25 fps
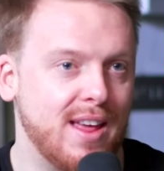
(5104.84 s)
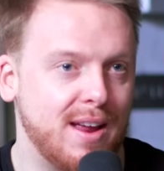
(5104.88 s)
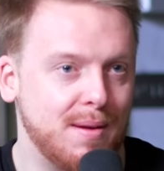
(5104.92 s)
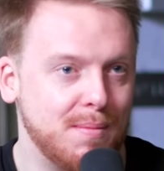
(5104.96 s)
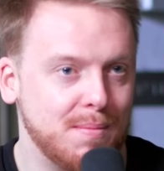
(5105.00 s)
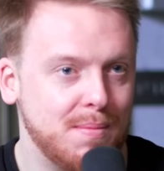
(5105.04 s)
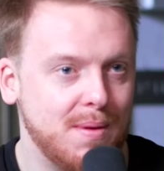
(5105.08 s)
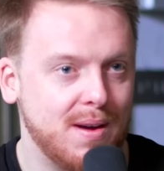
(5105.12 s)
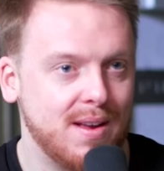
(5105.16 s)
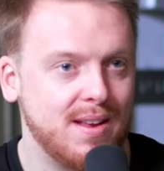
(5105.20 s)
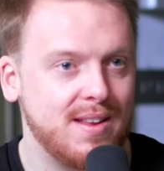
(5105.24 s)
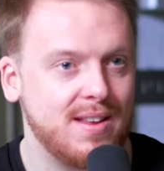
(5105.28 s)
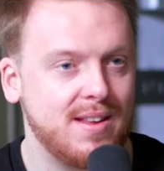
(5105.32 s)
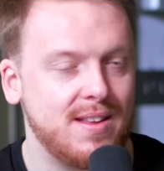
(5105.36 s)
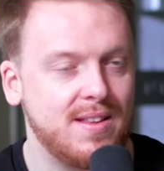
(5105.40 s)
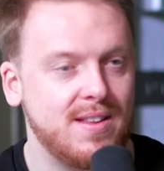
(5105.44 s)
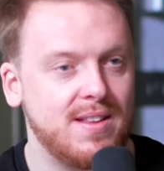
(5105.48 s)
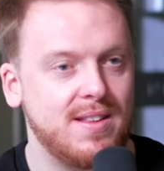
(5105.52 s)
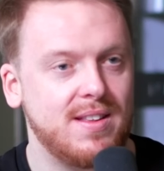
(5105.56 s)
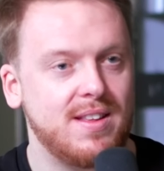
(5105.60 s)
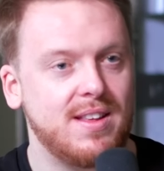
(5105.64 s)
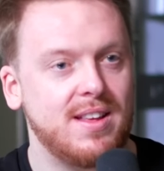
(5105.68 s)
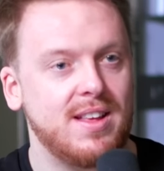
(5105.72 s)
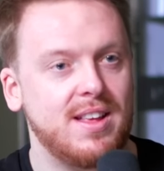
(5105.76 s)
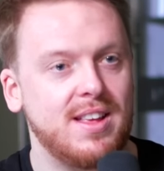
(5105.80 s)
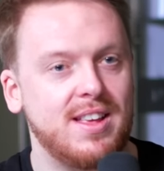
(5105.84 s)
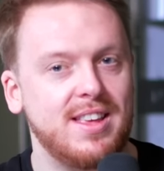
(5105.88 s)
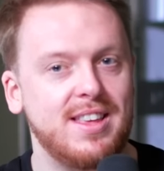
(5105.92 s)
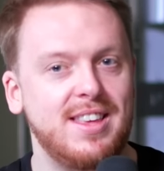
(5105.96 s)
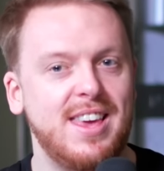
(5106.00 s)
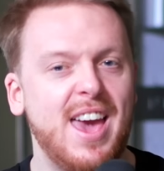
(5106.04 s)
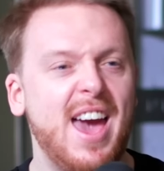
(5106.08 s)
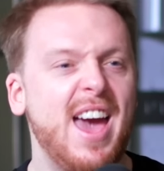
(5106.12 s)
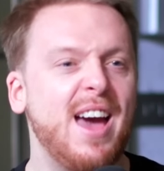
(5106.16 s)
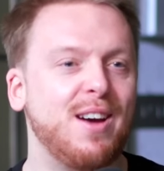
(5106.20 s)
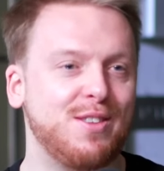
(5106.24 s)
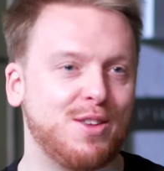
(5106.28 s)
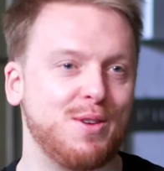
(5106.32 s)
Then. But do you want to have a kid?
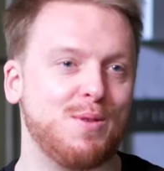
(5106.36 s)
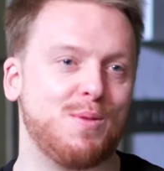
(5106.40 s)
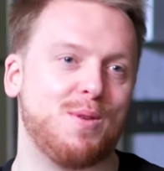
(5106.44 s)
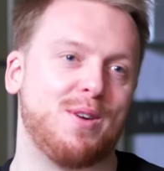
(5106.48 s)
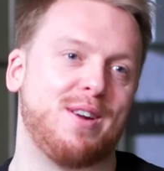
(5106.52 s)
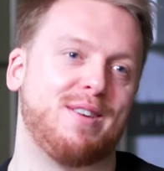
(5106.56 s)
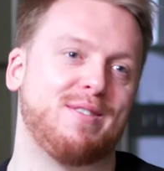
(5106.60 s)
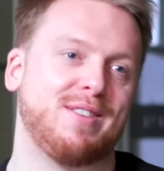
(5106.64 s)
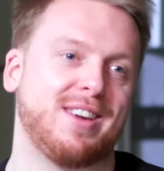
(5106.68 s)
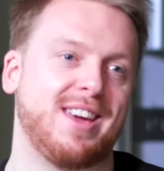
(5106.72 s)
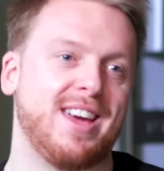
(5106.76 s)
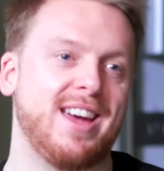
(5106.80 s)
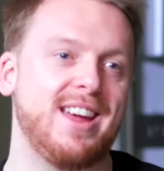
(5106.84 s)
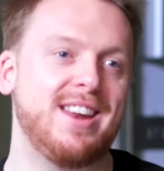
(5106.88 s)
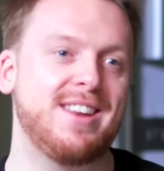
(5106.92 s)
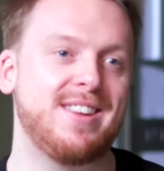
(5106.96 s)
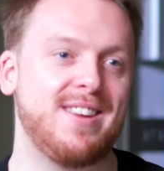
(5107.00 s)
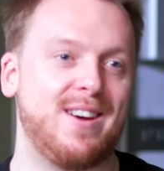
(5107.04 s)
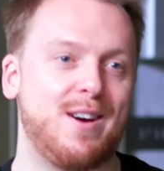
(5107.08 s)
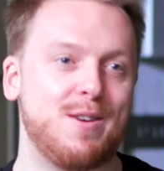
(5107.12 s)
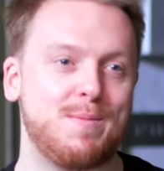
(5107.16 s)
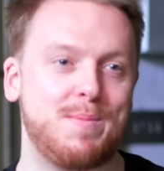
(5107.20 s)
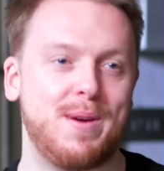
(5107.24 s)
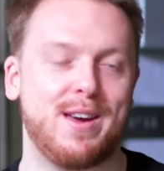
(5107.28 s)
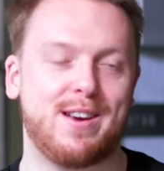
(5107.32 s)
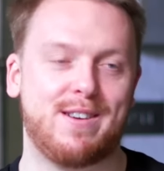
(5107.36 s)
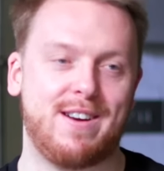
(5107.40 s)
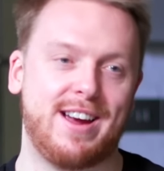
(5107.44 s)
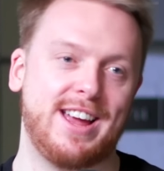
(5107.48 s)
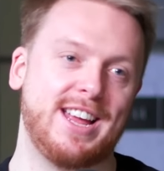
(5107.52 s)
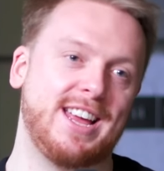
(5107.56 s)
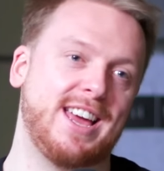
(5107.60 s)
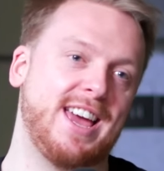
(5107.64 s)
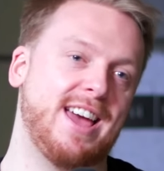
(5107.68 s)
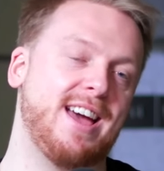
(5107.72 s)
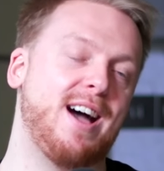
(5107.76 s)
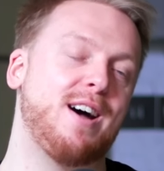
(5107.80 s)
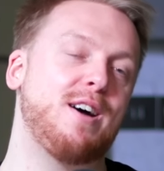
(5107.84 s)
yeah, I do want to have a kid. I'd be a
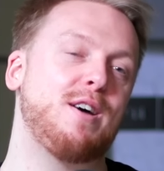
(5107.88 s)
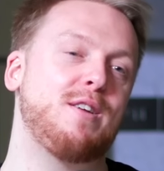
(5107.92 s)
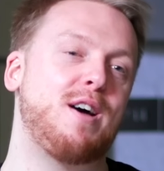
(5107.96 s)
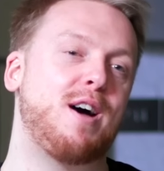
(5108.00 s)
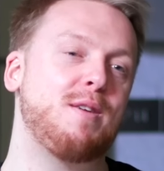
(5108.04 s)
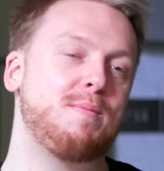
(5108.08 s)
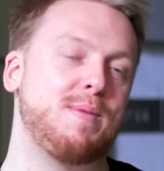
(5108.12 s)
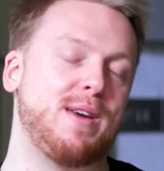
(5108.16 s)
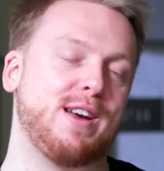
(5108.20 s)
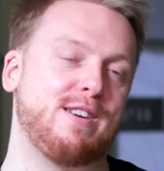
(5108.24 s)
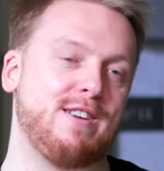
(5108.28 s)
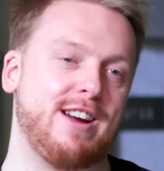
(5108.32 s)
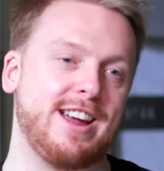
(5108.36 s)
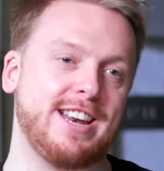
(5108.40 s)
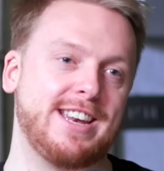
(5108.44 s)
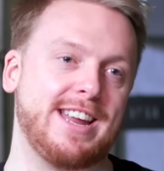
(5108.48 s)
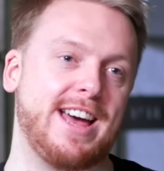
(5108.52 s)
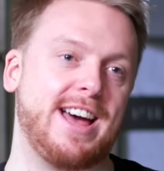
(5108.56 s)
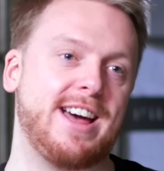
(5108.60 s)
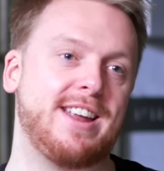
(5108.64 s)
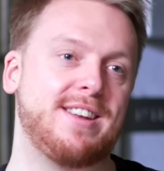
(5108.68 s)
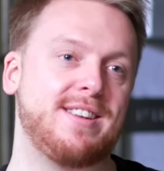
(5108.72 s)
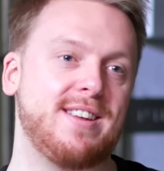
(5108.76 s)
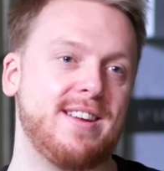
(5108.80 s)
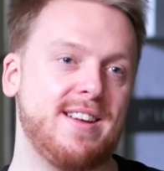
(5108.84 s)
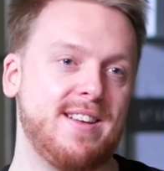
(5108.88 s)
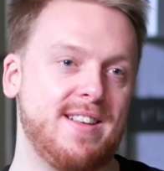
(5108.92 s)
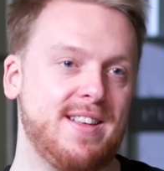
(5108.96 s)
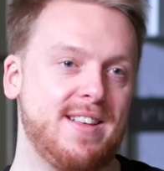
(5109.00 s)
great, ki- uh, I'd be a great dad.